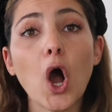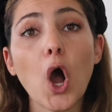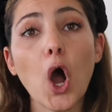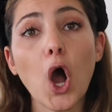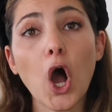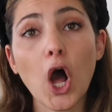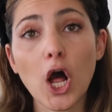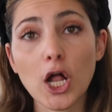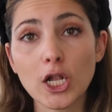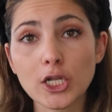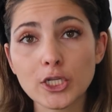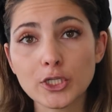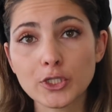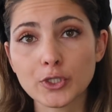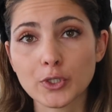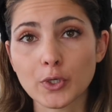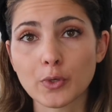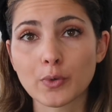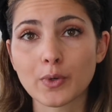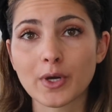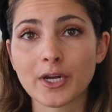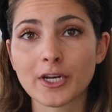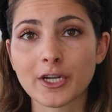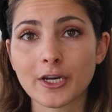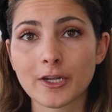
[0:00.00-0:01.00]

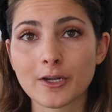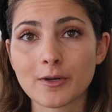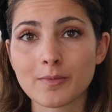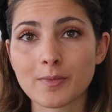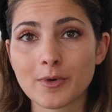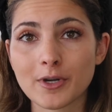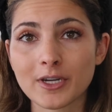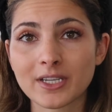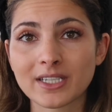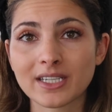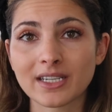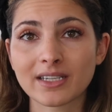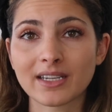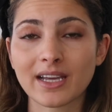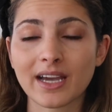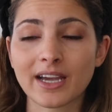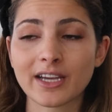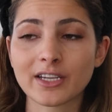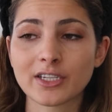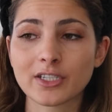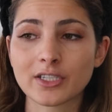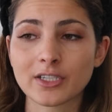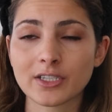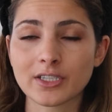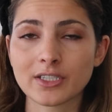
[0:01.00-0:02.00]
Also, another book that
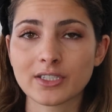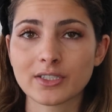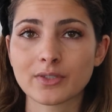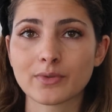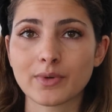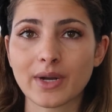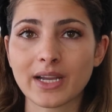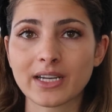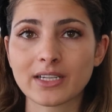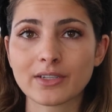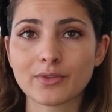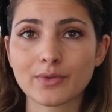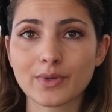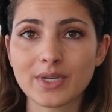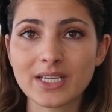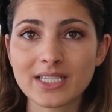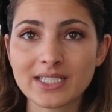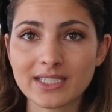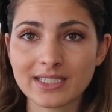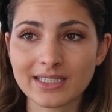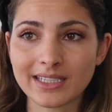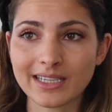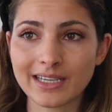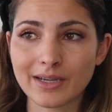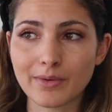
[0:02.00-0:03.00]
I just read
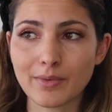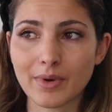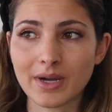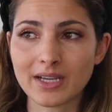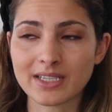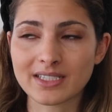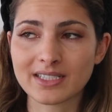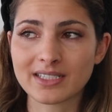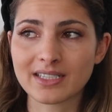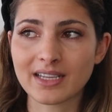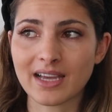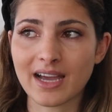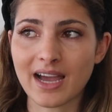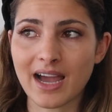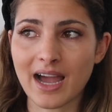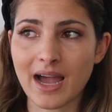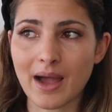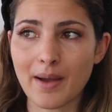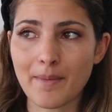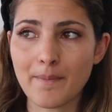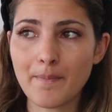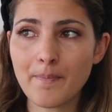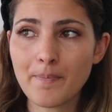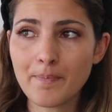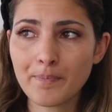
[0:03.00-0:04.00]
recently was
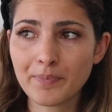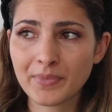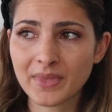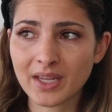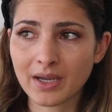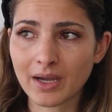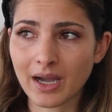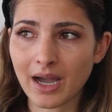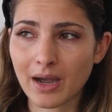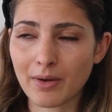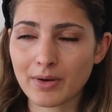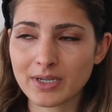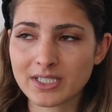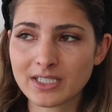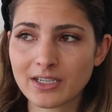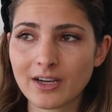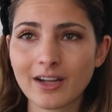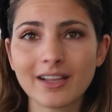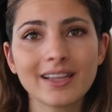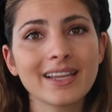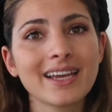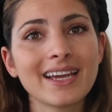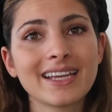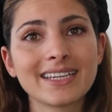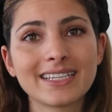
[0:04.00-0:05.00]
how was it
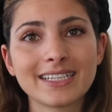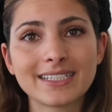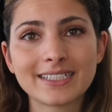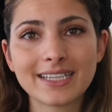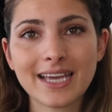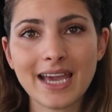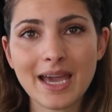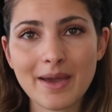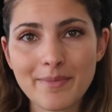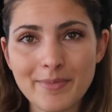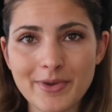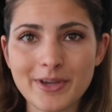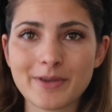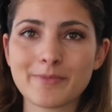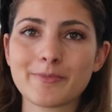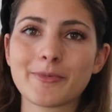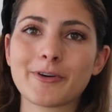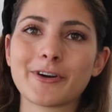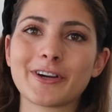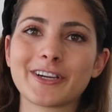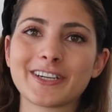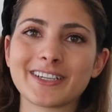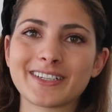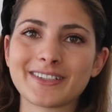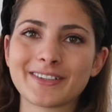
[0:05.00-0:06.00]
called? The Tipping
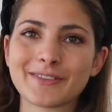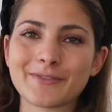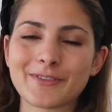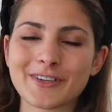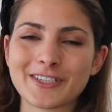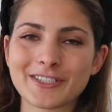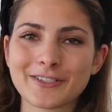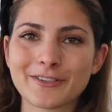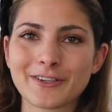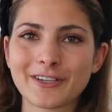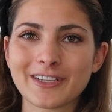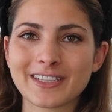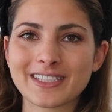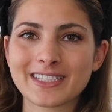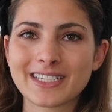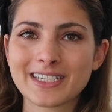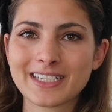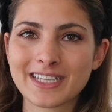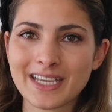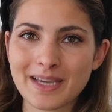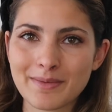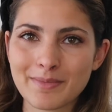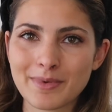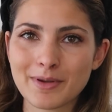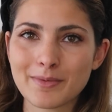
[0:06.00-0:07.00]
Point. It was called The
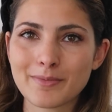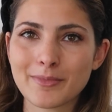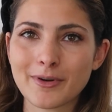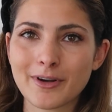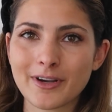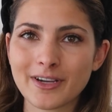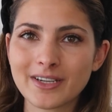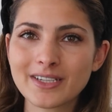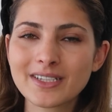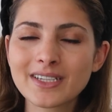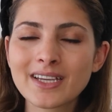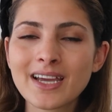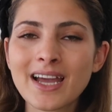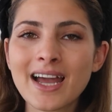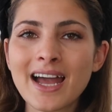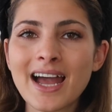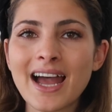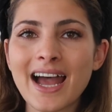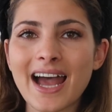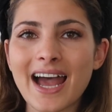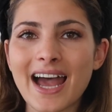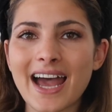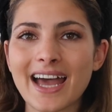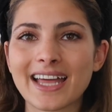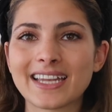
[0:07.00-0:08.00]
Tipping Point,
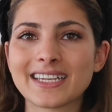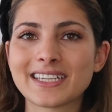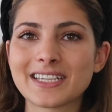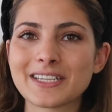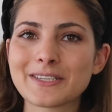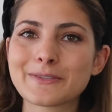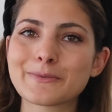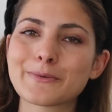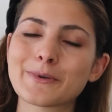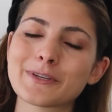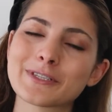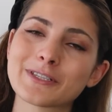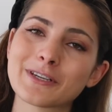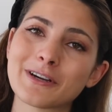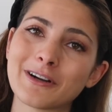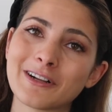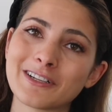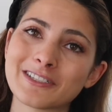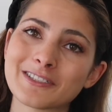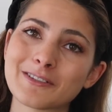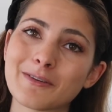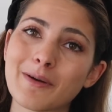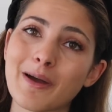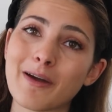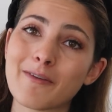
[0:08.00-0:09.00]
and this was
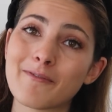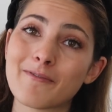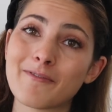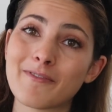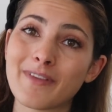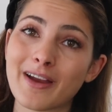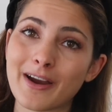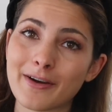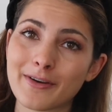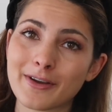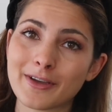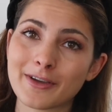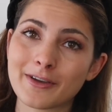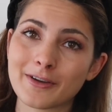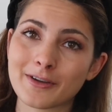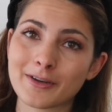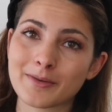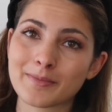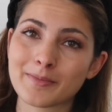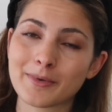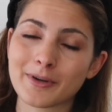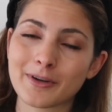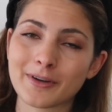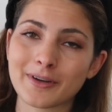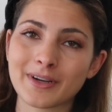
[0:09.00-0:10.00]
also a very good
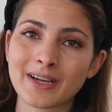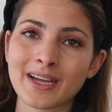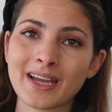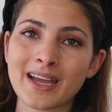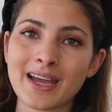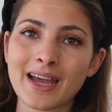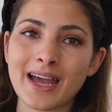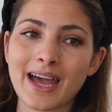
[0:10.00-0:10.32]
book.